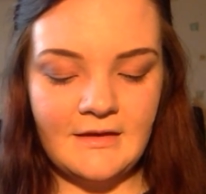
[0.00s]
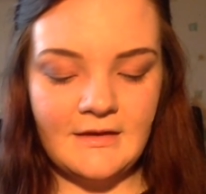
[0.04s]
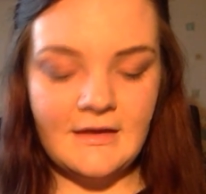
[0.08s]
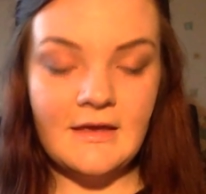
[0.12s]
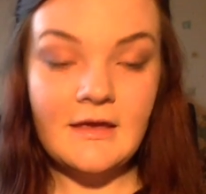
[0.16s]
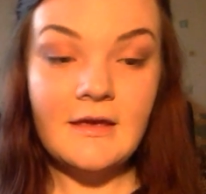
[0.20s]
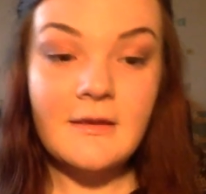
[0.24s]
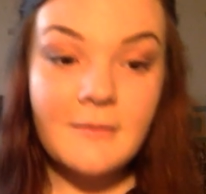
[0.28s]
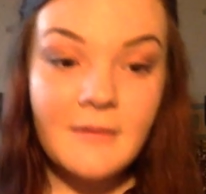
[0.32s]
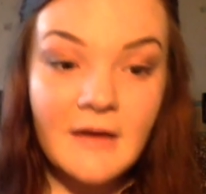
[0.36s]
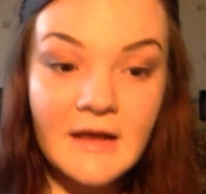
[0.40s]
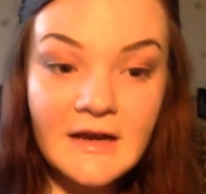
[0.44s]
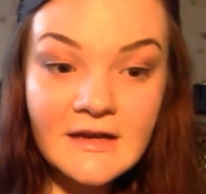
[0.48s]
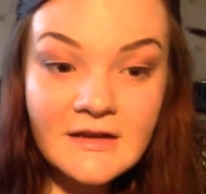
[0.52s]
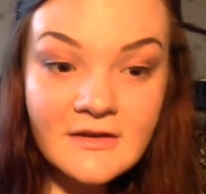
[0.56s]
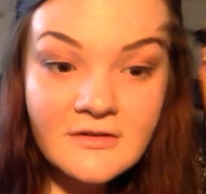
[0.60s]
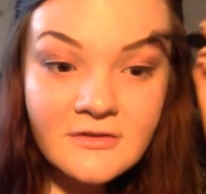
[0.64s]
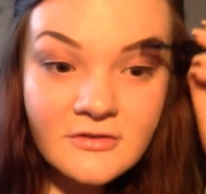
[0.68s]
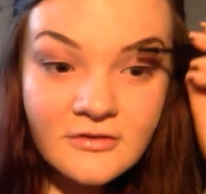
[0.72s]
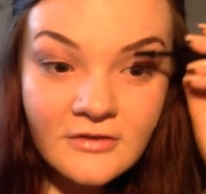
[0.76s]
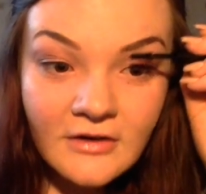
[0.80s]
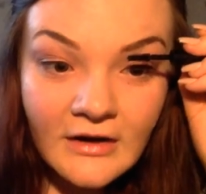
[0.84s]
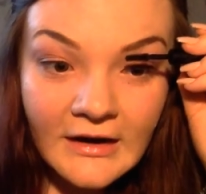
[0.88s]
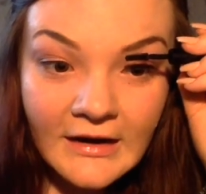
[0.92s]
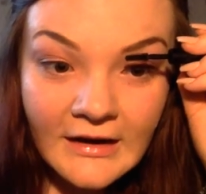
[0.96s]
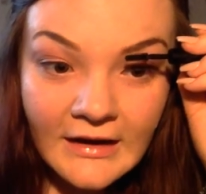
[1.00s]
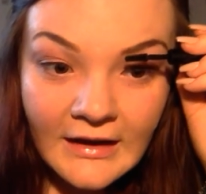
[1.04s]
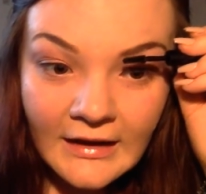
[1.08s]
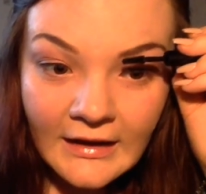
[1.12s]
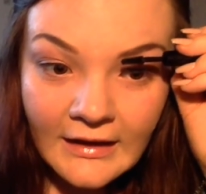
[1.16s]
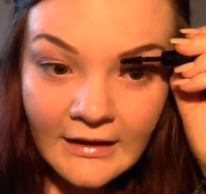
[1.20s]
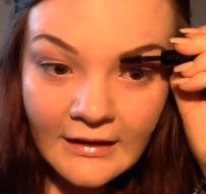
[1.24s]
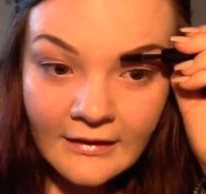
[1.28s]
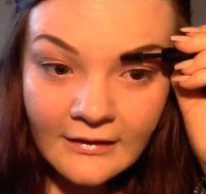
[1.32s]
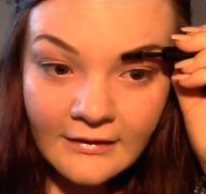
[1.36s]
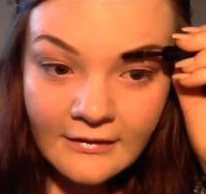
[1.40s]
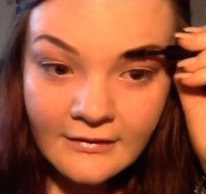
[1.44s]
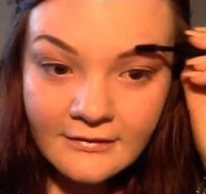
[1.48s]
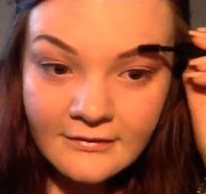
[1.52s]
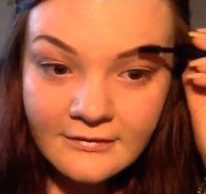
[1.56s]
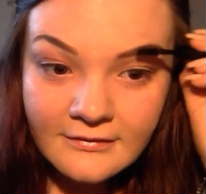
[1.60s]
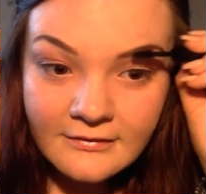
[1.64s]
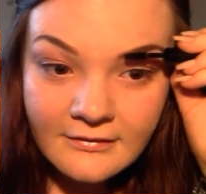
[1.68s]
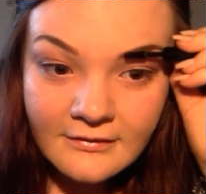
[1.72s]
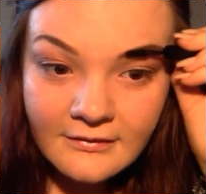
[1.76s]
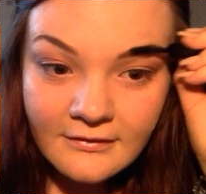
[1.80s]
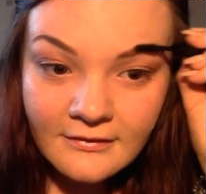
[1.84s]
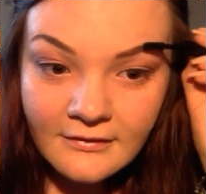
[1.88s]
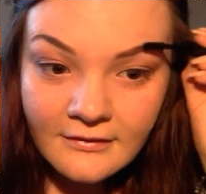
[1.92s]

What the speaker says: keep any stray hairs